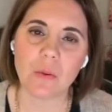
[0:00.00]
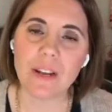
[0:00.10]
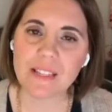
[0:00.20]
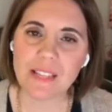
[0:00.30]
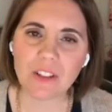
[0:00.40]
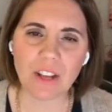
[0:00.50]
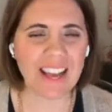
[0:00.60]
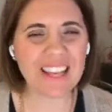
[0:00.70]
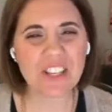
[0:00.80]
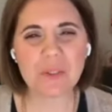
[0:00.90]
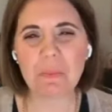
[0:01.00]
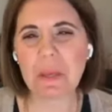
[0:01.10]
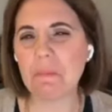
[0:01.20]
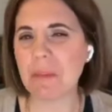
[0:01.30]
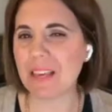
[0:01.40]
what does that look like? I can just
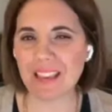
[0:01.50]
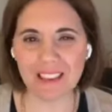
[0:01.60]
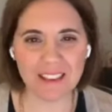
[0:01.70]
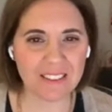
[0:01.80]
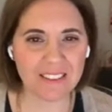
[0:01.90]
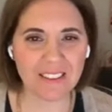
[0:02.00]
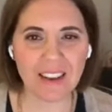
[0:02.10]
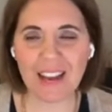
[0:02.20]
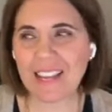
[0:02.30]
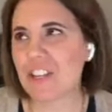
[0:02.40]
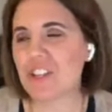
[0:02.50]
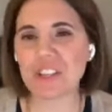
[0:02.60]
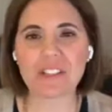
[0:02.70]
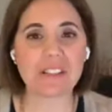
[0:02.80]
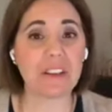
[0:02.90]
be me. I can
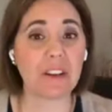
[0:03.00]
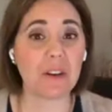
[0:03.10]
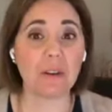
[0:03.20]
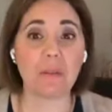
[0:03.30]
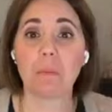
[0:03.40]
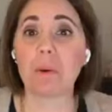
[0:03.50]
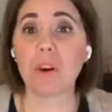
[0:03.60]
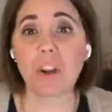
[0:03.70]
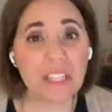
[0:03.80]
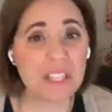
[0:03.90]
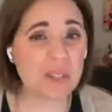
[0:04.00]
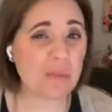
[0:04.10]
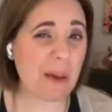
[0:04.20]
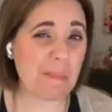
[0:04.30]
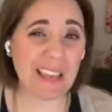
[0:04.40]
just put on the
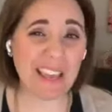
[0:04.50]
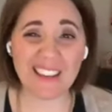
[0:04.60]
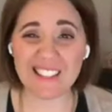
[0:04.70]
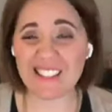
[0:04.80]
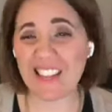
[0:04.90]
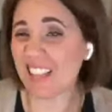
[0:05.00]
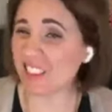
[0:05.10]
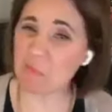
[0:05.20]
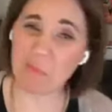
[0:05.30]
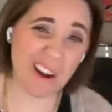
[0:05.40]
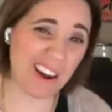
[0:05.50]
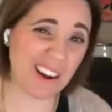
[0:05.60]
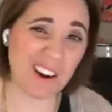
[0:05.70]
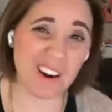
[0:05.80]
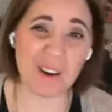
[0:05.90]
sweatpants, take the bra
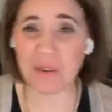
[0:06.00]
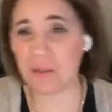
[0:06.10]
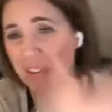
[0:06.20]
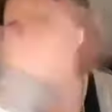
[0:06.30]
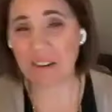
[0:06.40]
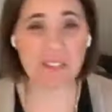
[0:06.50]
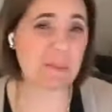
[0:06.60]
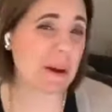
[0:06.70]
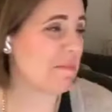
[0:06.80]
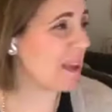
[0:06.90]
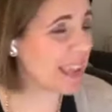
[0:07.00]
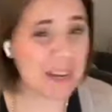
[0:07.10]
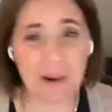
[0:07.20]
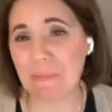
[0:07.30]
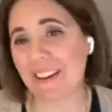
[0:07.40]
off. Who cares about
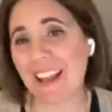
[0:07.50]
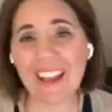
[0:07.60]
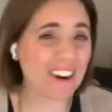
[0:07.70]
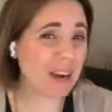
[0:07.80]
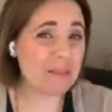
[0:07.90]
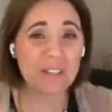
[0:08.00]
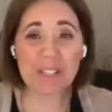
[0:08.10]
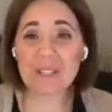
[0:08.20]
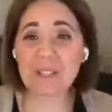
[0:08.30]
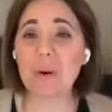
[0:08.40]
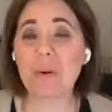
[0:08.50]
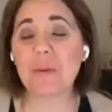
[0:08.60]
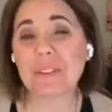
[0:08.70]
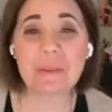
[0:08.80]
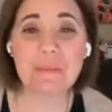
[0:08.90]
makeup and hair? I'm just
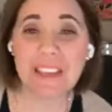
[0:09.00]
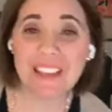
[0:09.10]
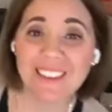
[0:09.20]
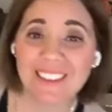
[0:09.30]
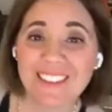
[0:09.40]
totally me.